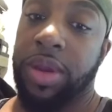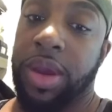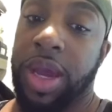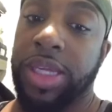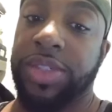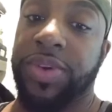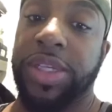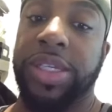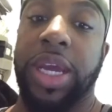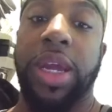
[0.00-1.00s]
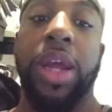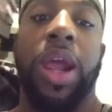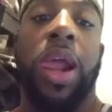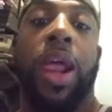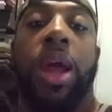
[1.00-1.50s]
Hey, Javante,
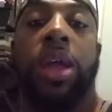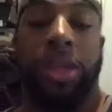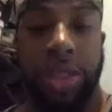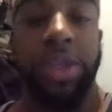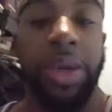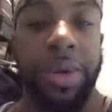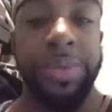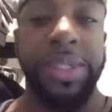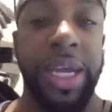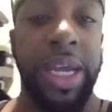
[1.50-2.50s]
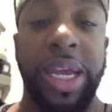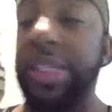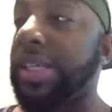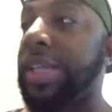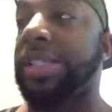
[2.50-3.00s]
you, you get what I'm saying? Is
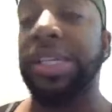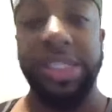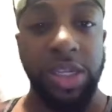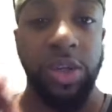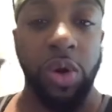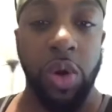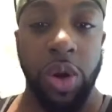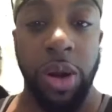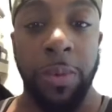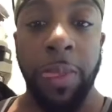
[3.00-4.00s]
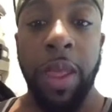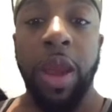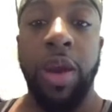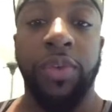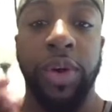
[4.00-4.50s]
is this the norm
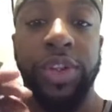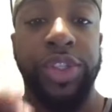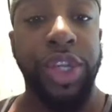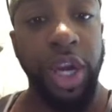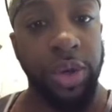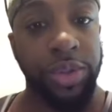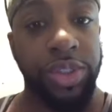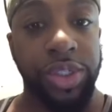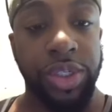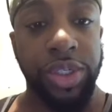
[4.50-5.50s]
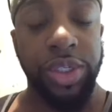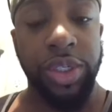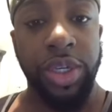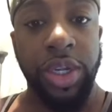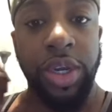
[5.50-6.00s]
for the church?
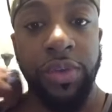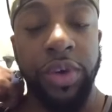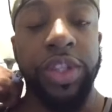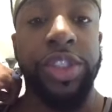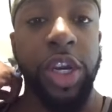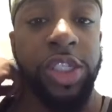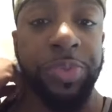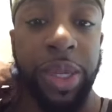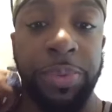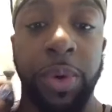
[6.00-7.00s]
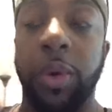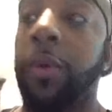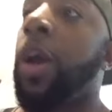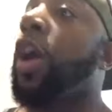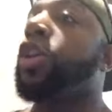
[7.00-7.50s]
for the church people.
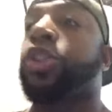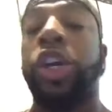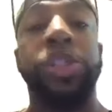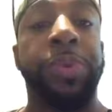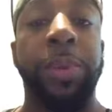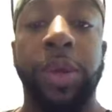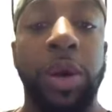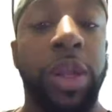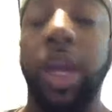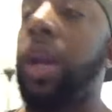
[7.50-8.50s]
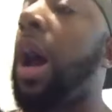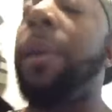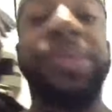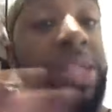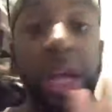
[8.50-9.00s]
Church people don't care. I'm tell